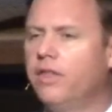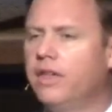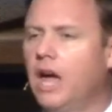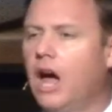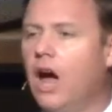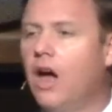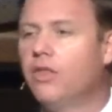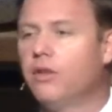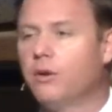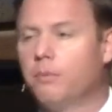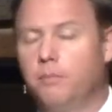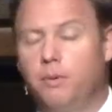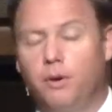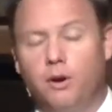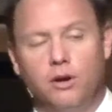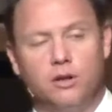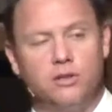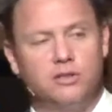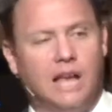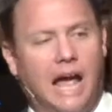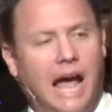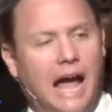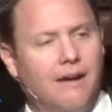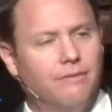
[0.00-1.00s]
the other
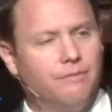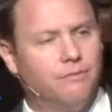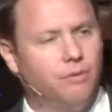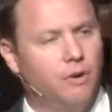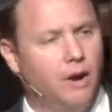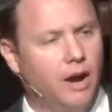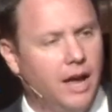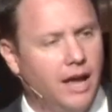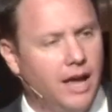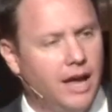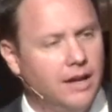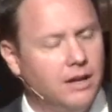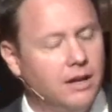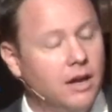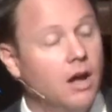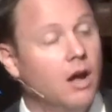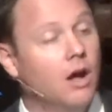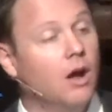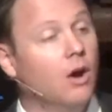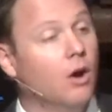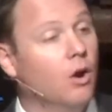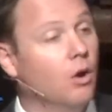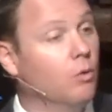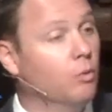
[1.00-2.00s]
books I've read,
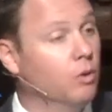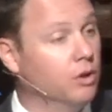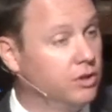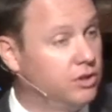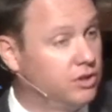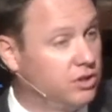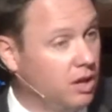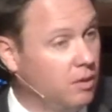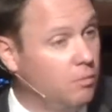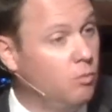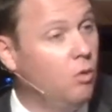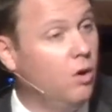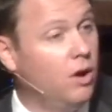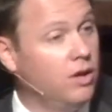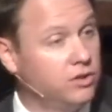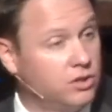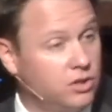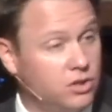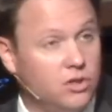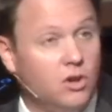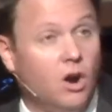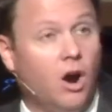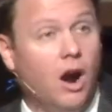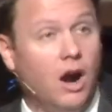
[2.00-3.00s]
when someone
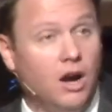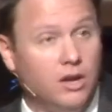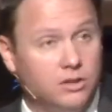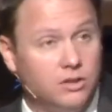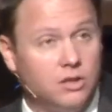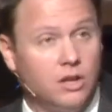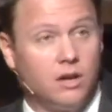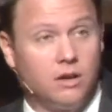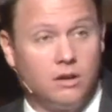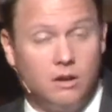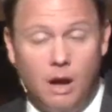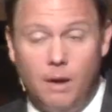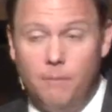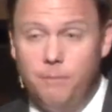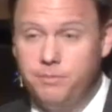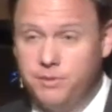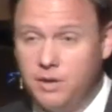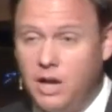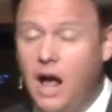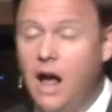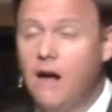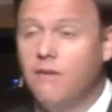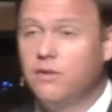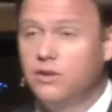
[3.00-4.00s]
starts a, a,
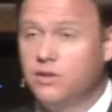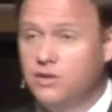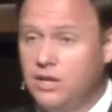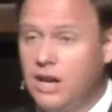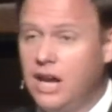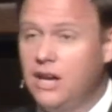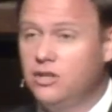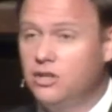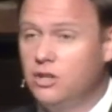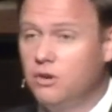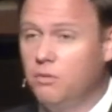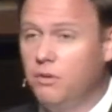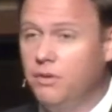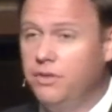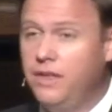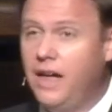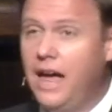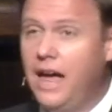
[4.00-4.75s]
conversation with